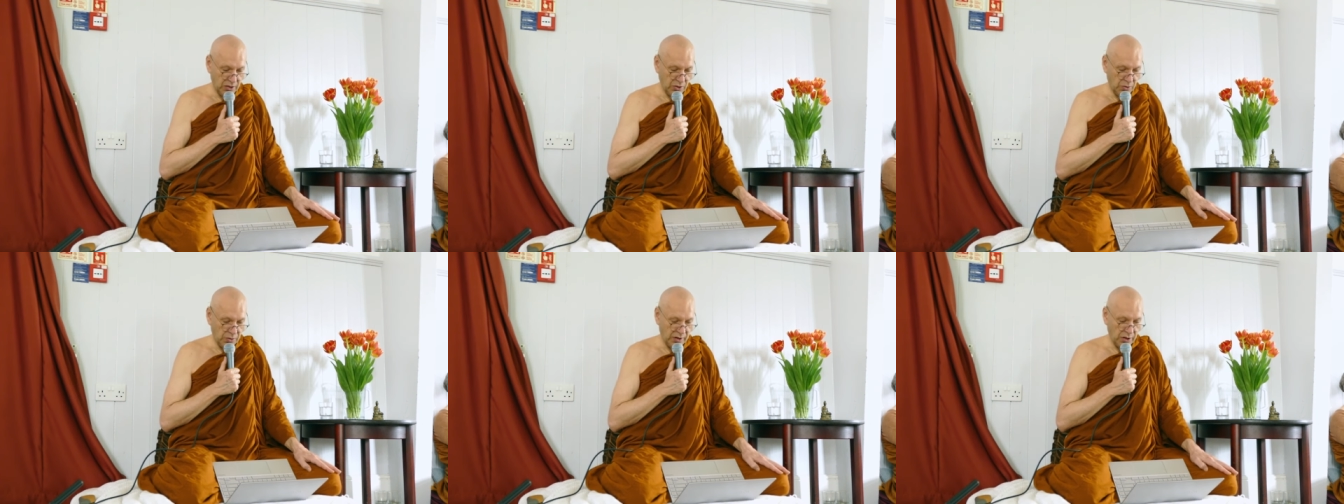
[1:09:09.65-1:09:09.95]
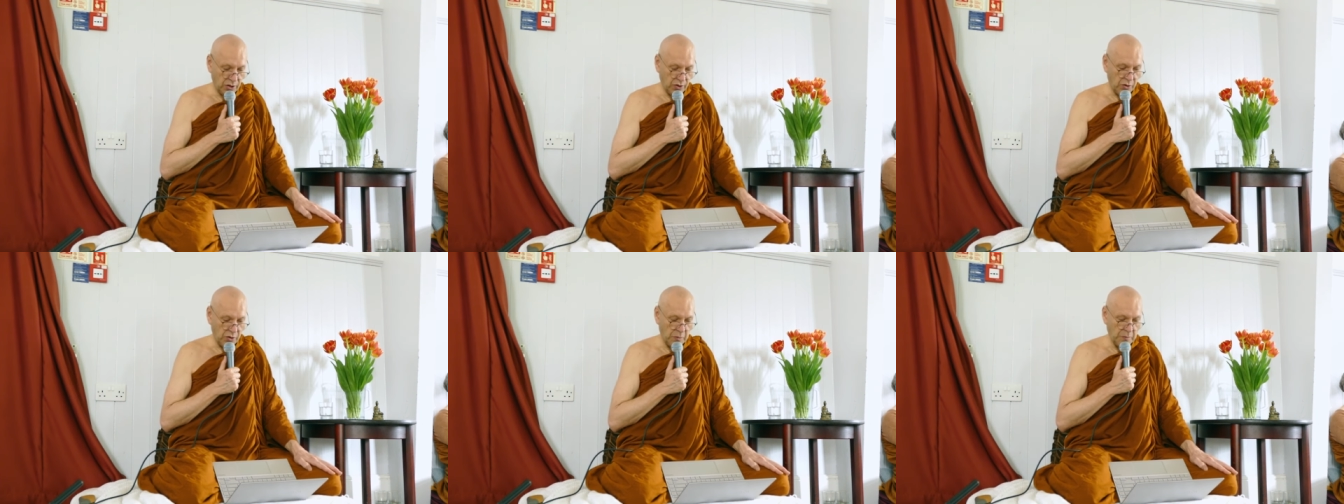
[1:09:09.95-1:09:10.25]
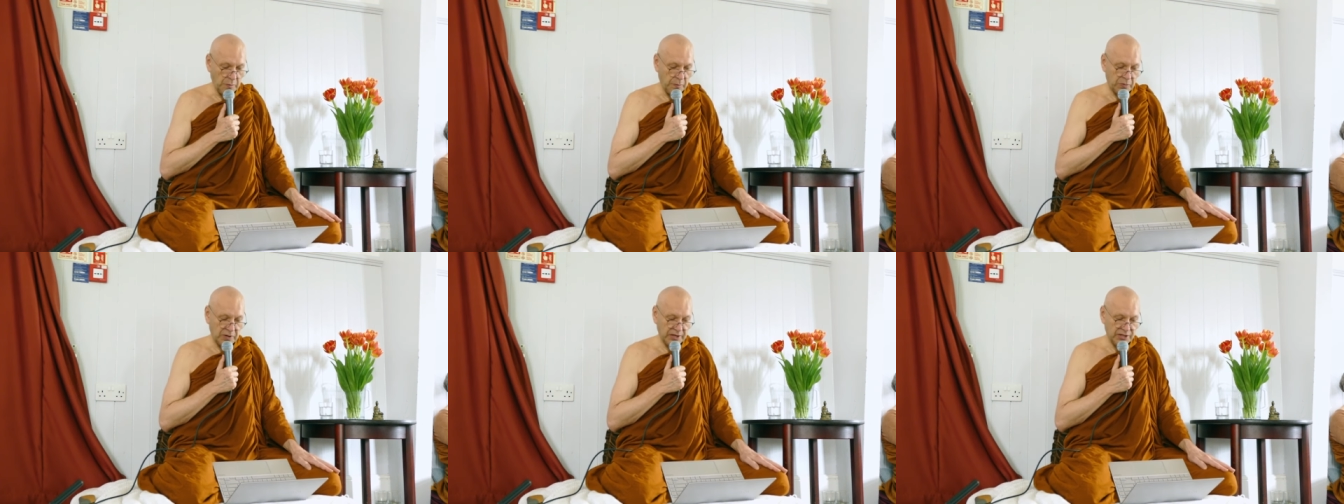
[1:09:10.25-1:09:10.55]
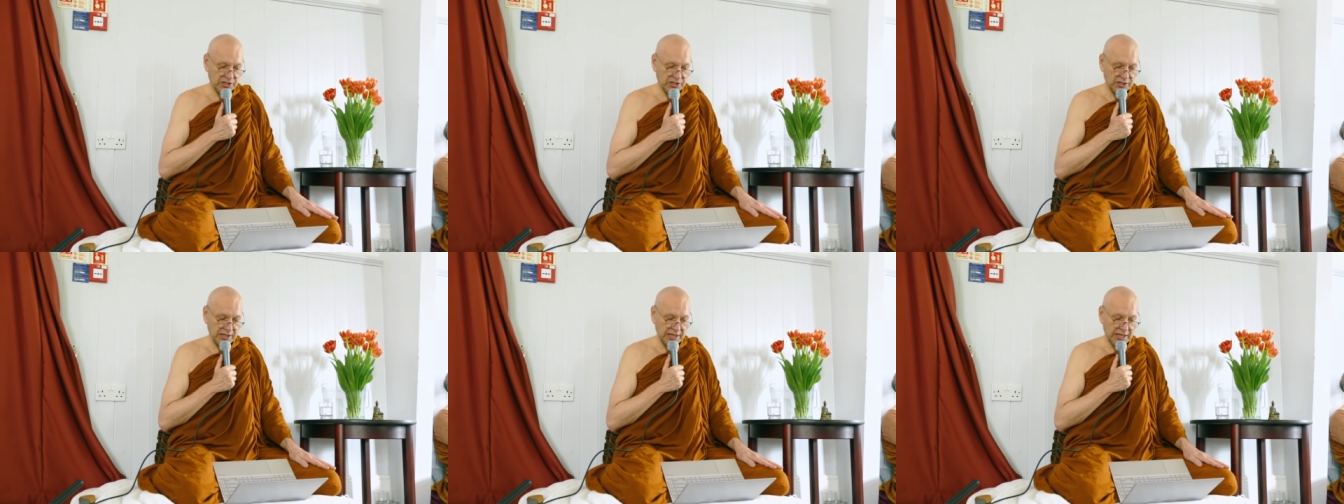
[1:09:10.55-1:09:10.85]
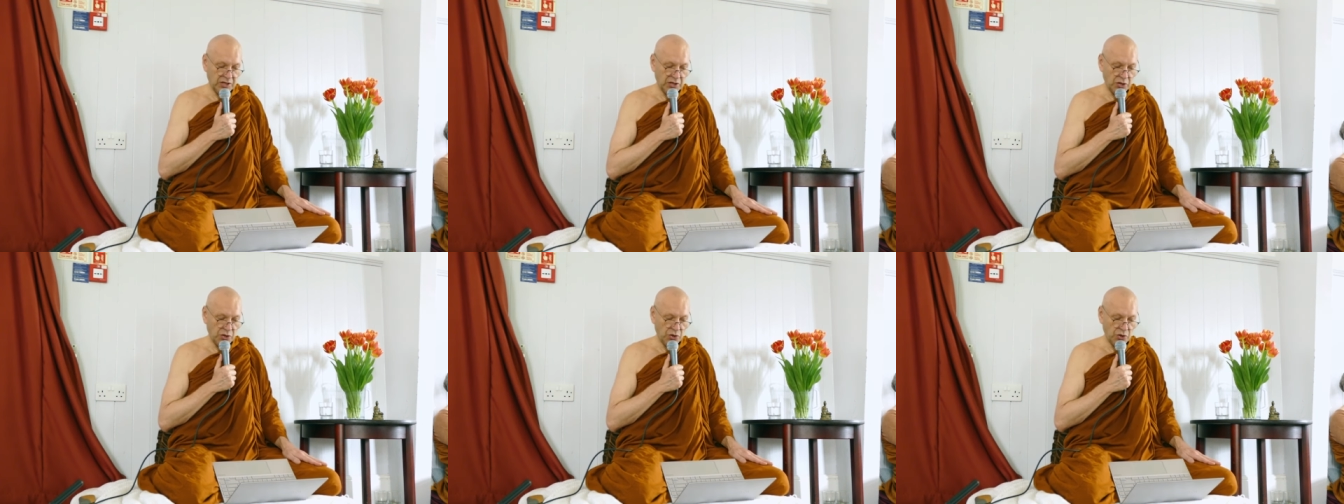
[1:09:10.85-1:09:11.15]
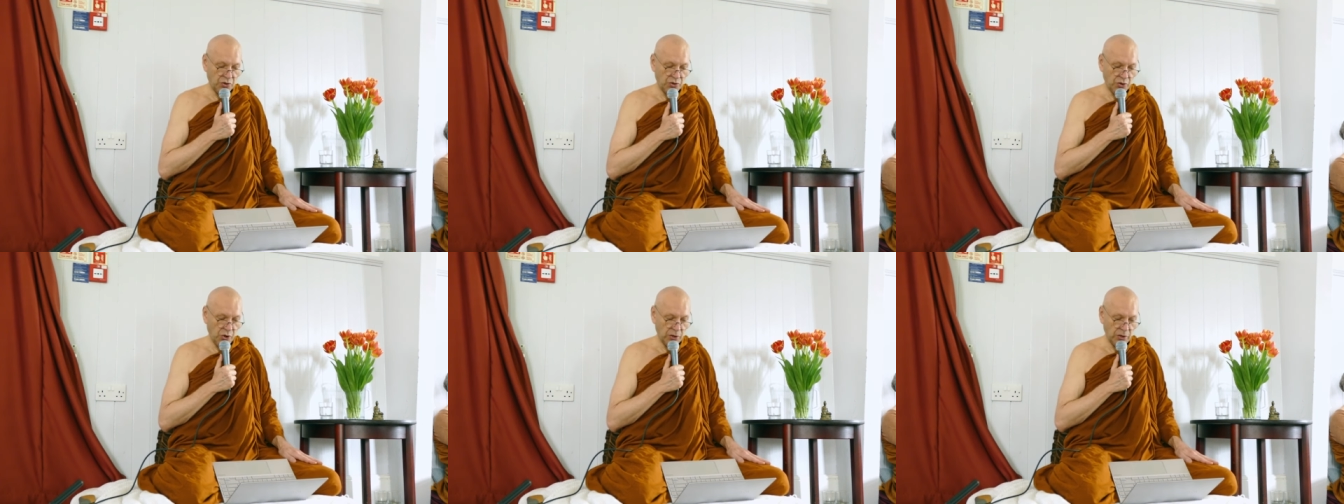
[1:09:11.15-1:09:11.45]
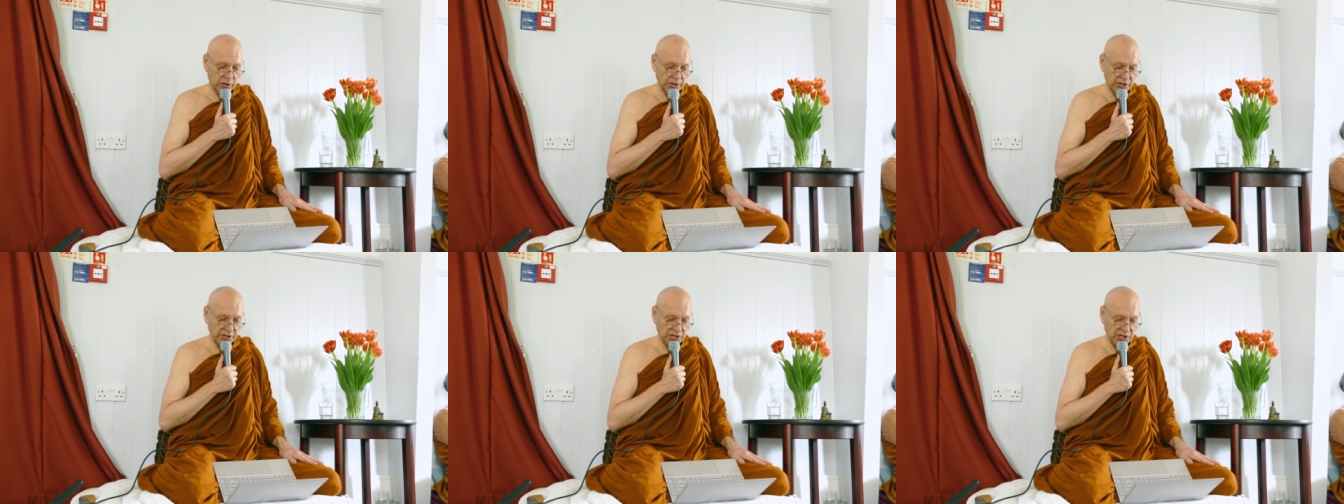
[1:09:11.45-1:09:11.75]
You are accomplished in
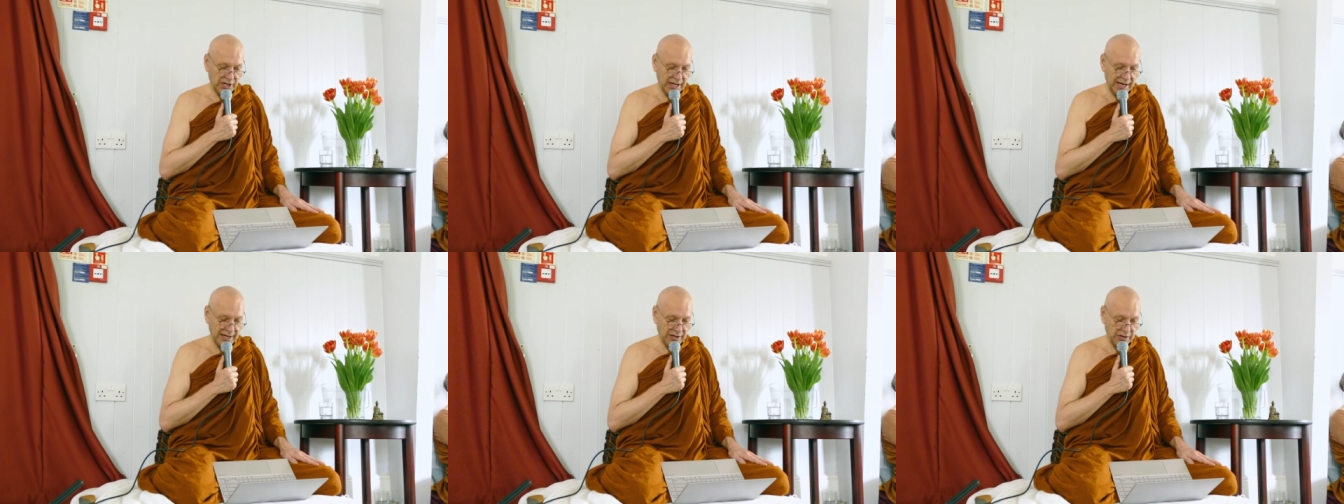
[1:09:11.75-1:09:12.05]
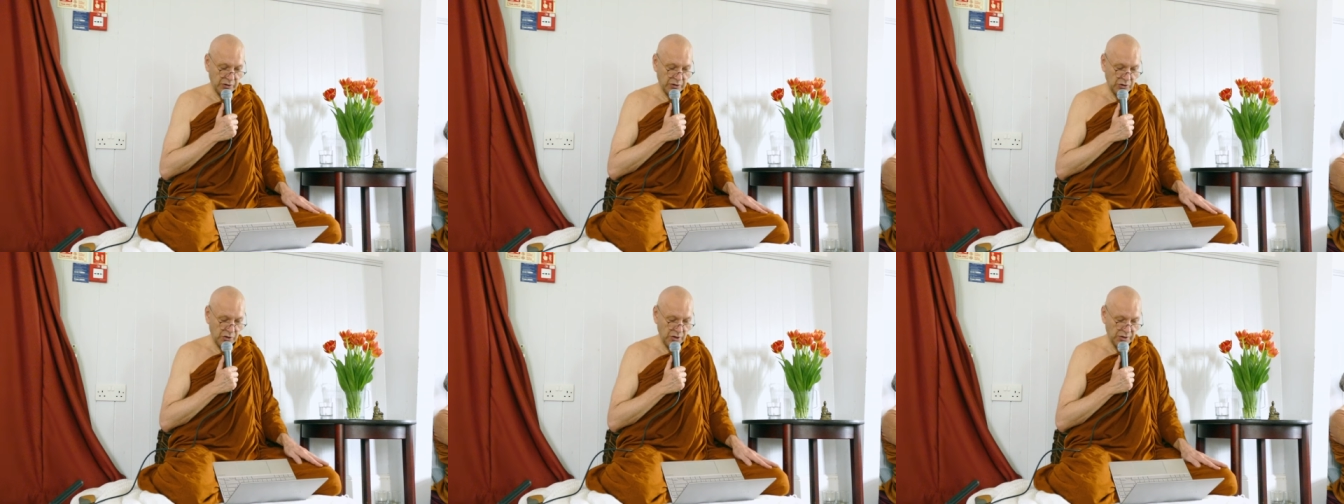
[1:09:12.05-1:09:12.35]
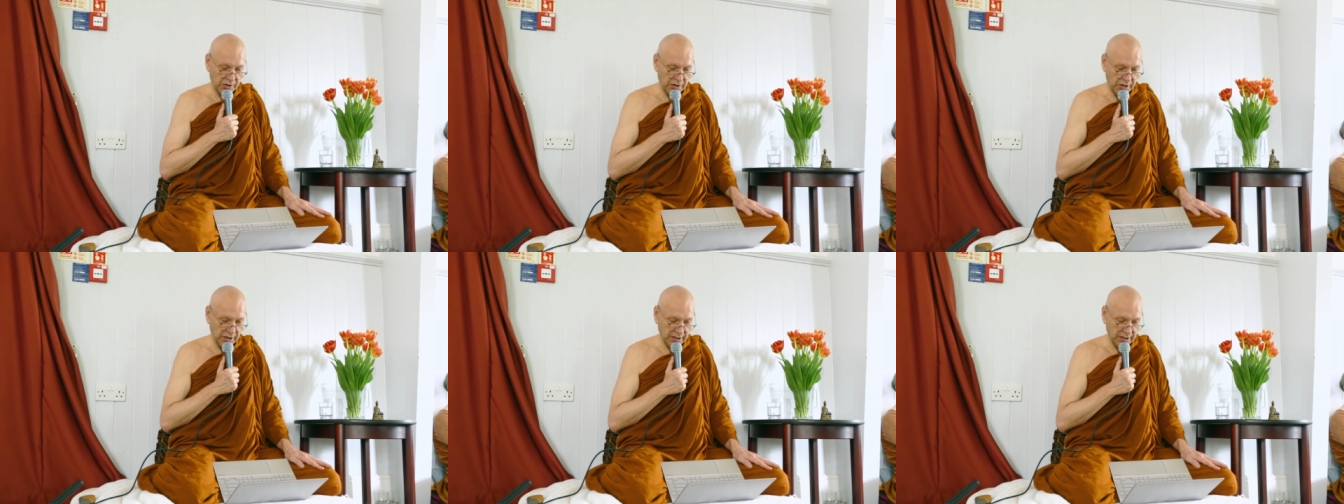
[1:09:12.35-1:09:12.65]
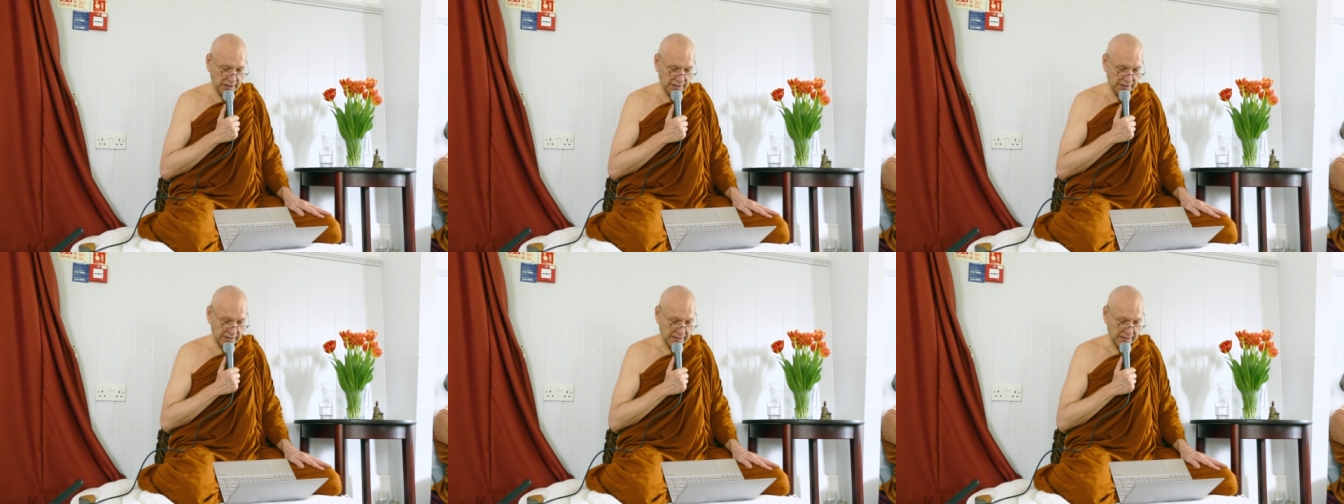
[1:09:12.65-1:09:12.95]
knowledge and conduct.